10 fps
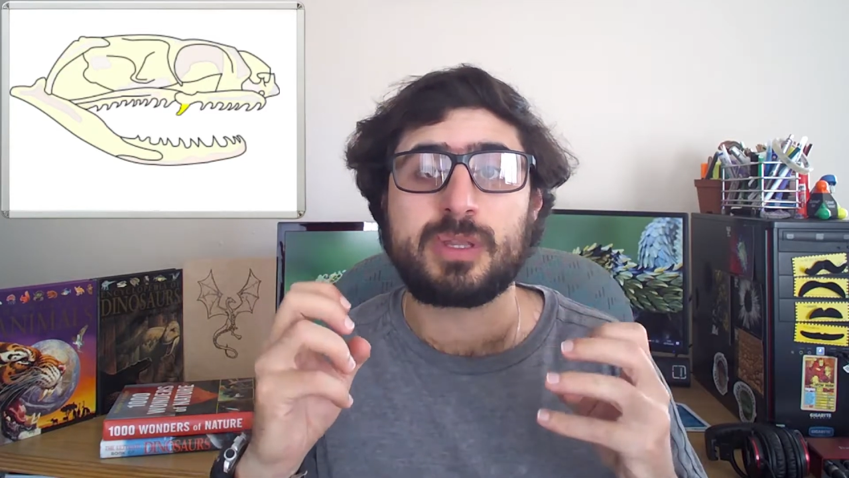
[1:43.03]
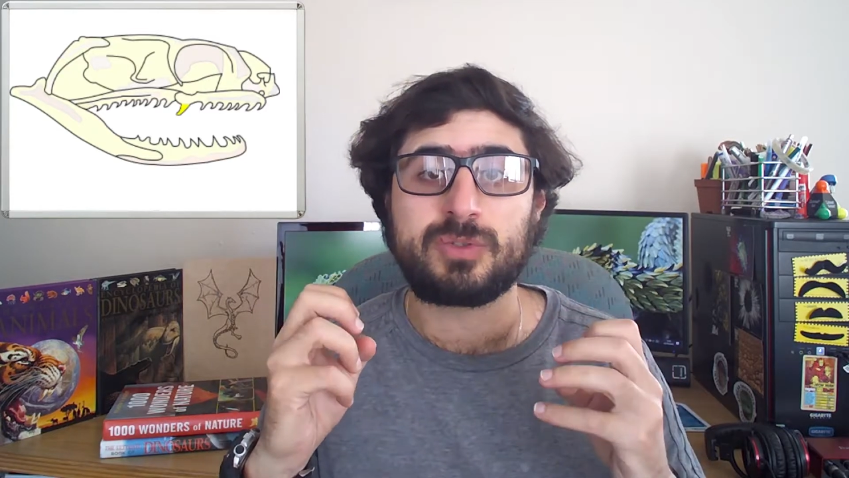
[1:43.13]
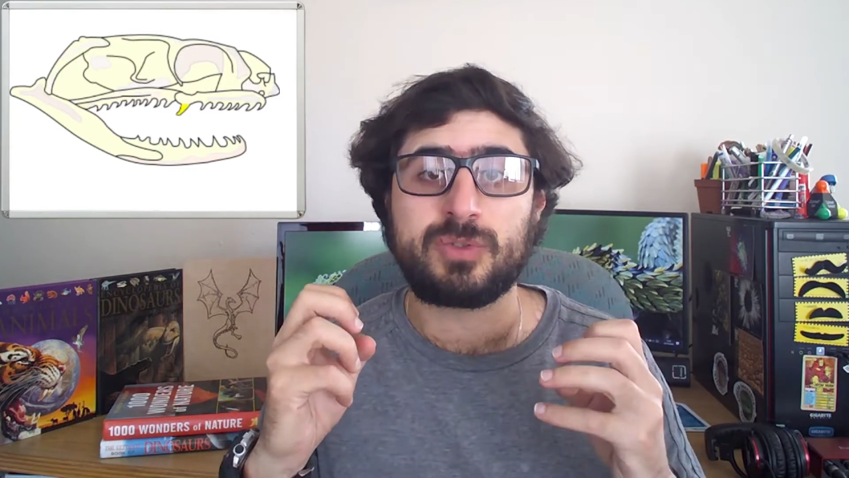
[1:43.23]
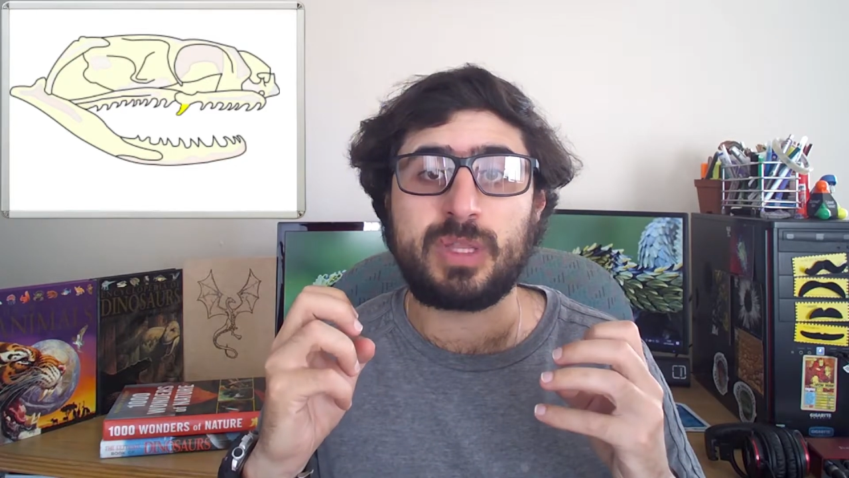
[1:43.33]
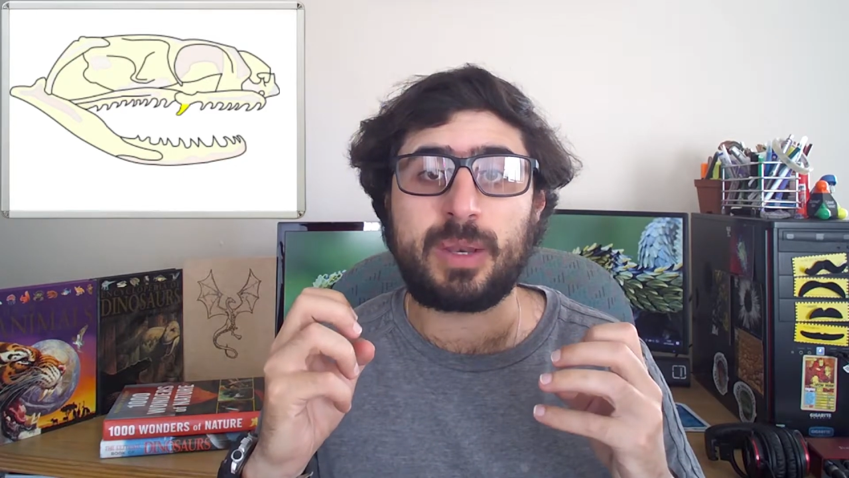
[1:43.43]

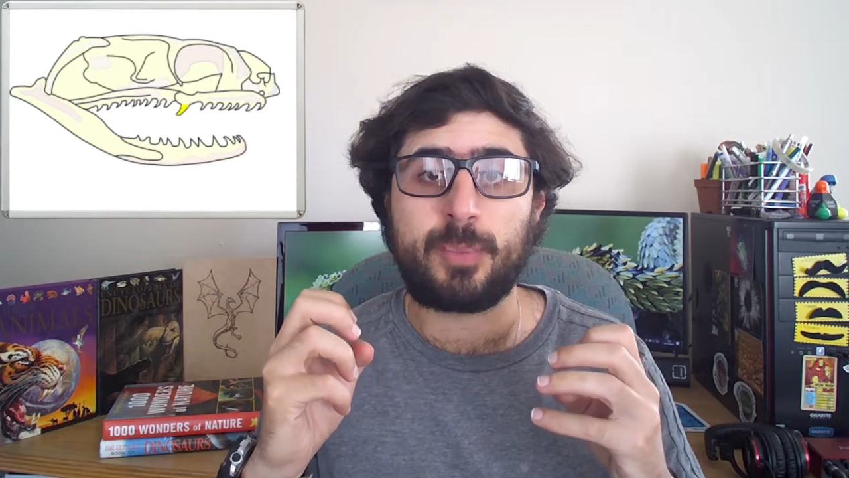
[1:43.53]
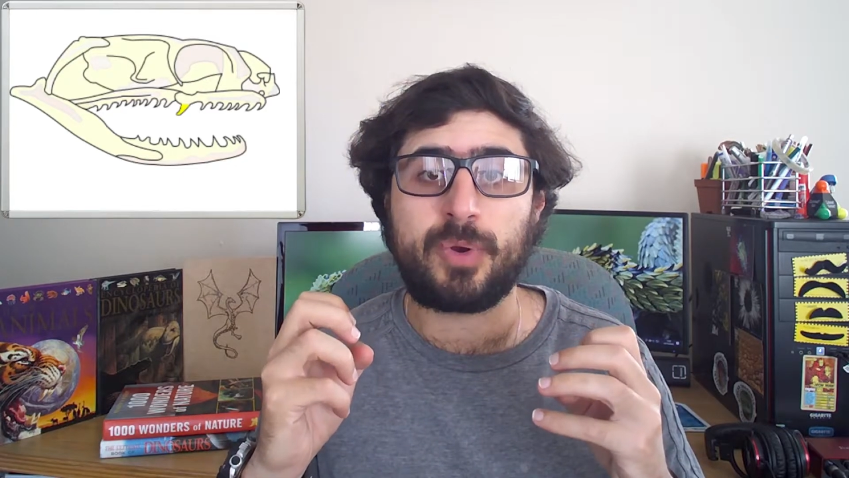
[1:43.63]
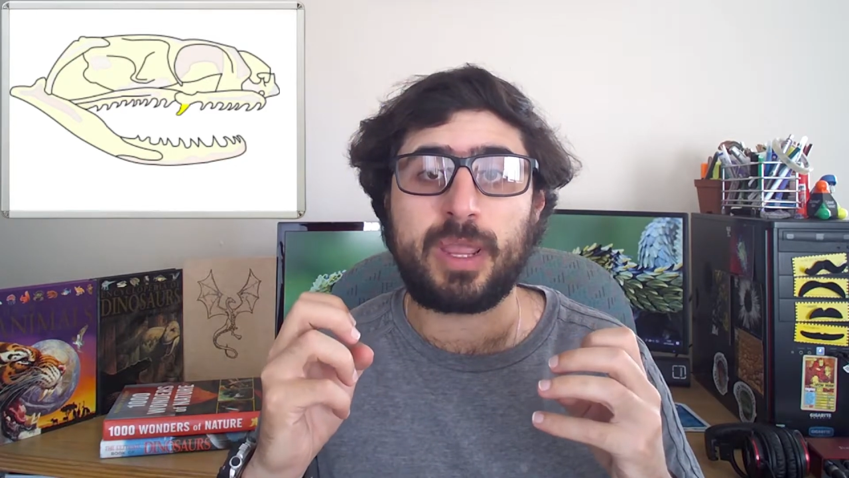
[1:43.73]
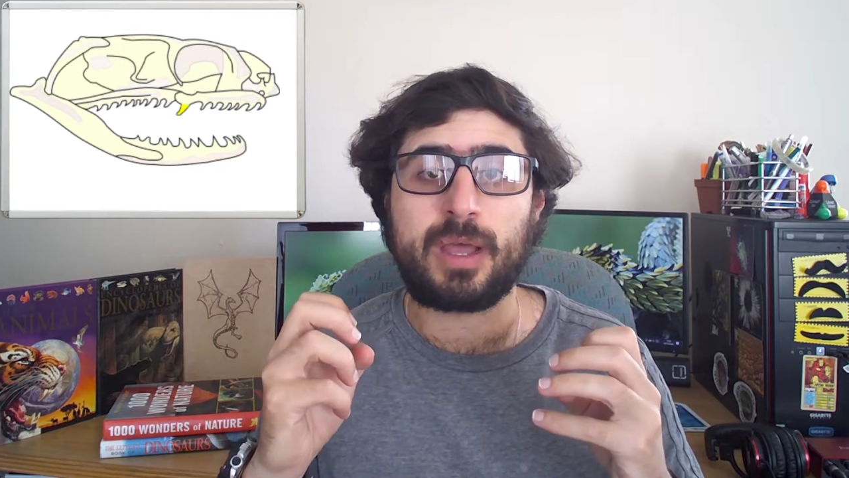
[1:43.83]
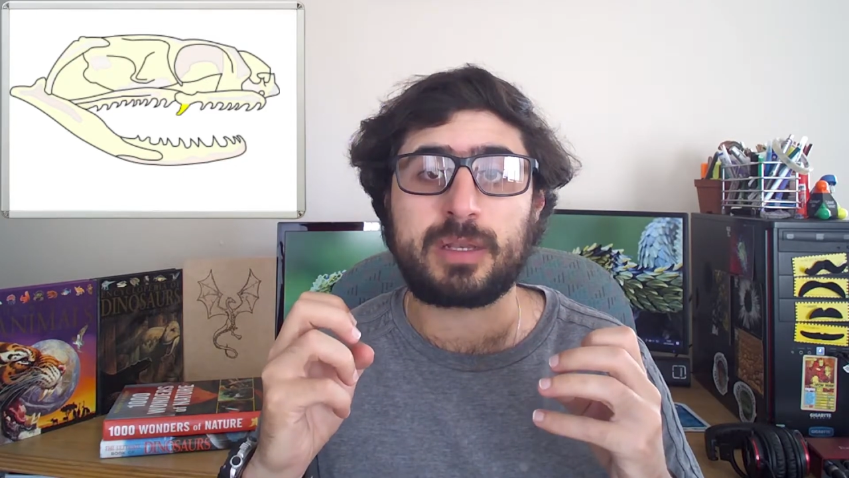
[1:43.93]
to that
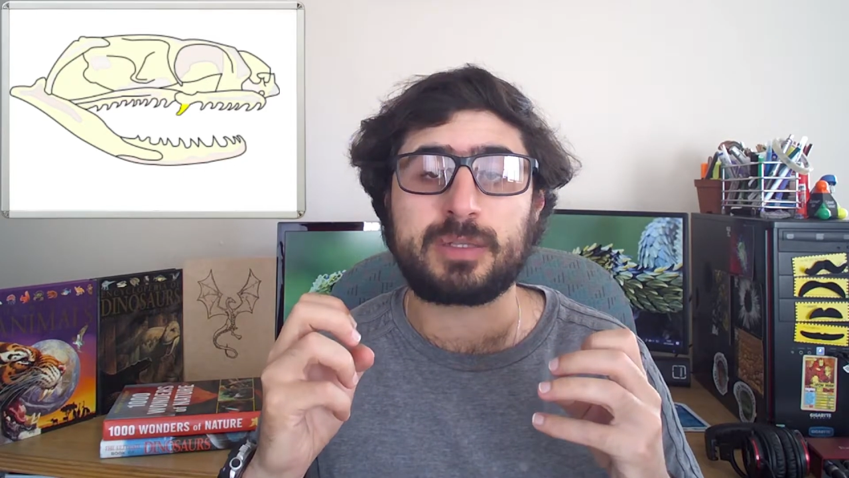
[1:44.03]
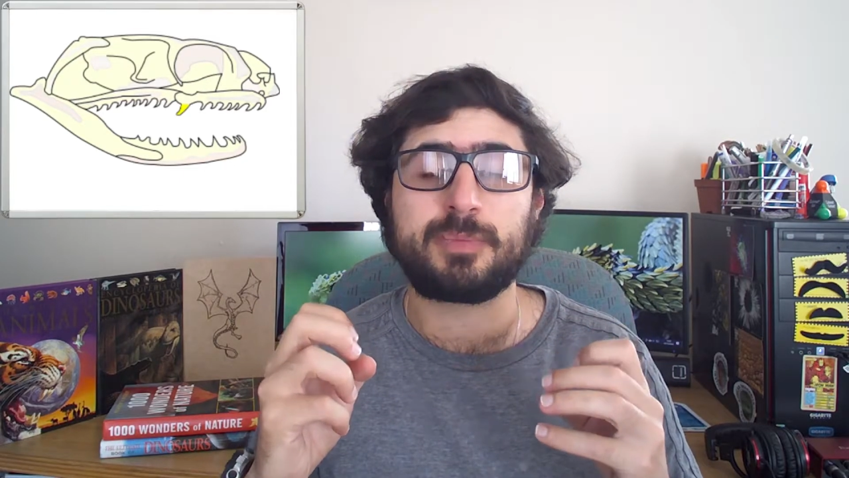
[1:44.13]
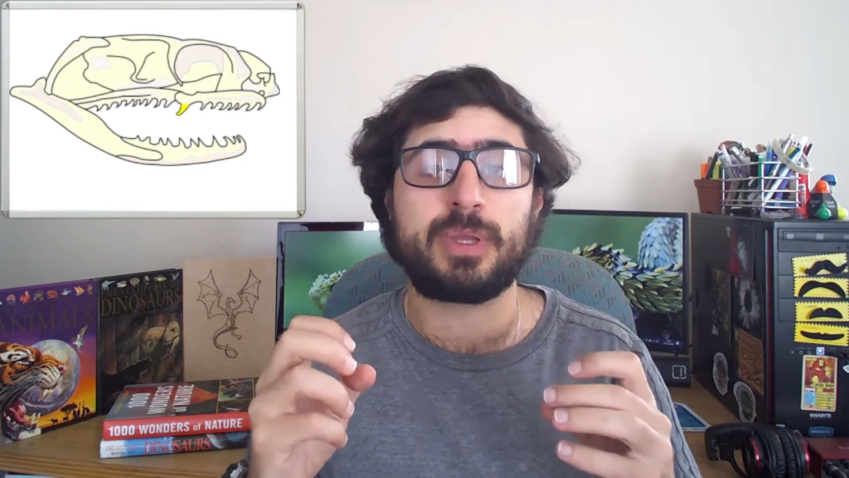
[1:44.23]
prey item,